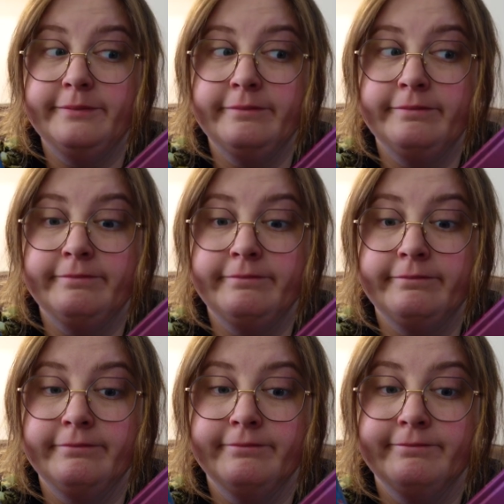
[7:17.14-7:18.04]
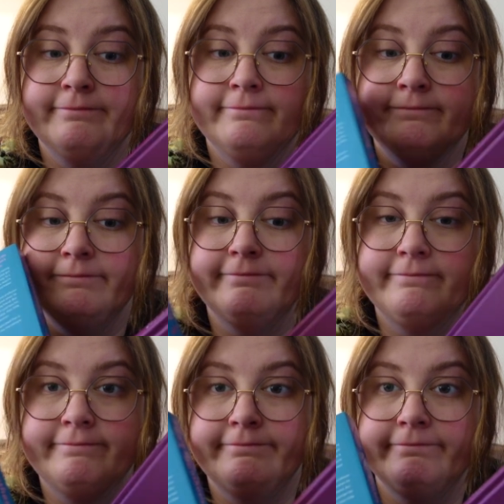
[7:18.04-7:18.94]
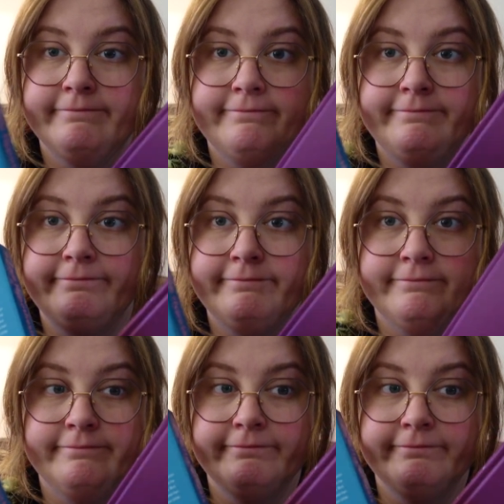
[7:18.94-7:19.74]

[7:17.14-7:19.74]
(no one is talking)